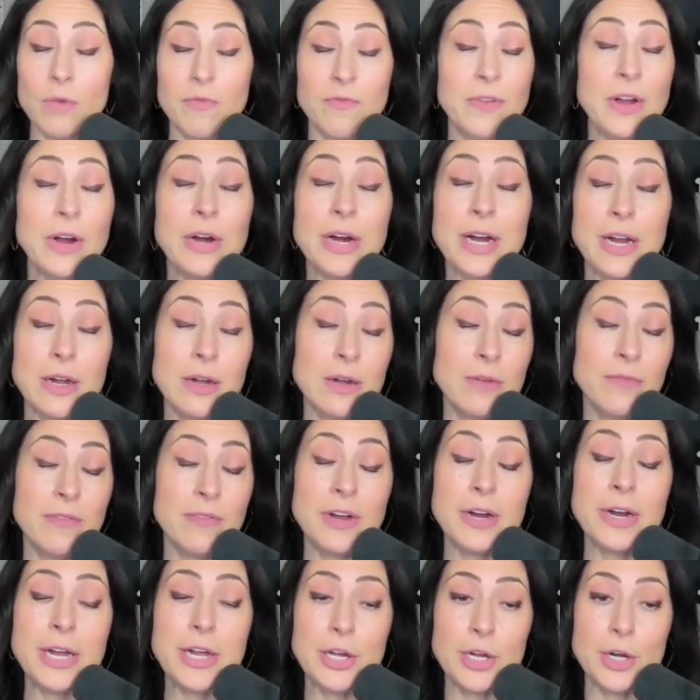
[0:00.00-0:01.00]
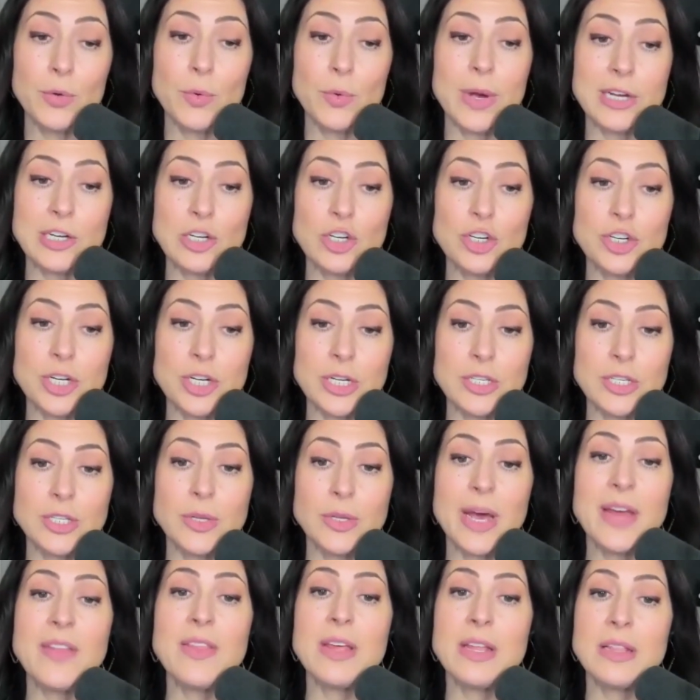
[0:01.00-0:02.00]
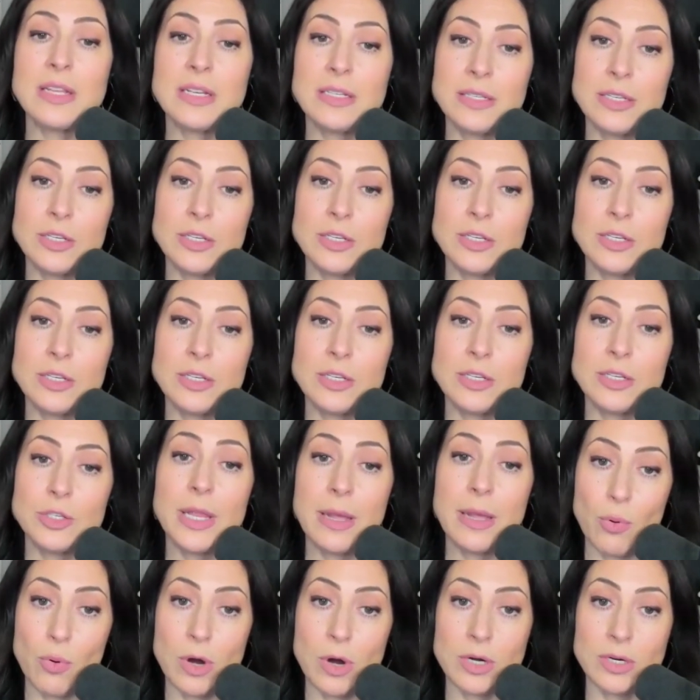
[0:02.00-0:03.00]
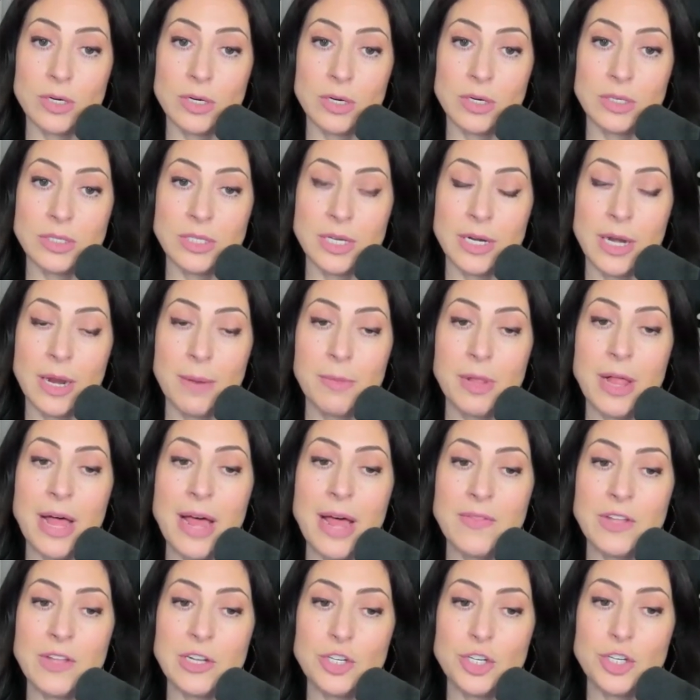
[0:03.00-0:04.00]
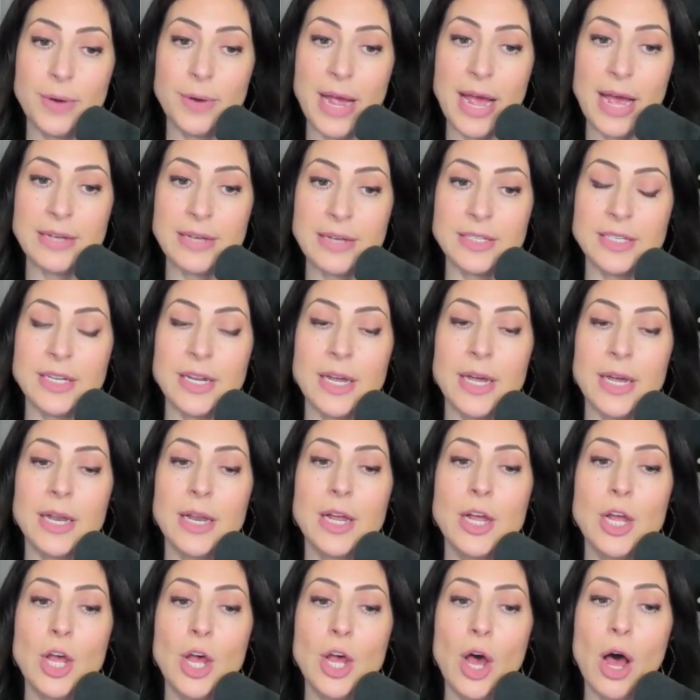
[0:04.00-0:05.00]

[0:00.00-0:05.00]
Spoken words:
very, very good question. So I think this is really important, and I'm glad that you asked it.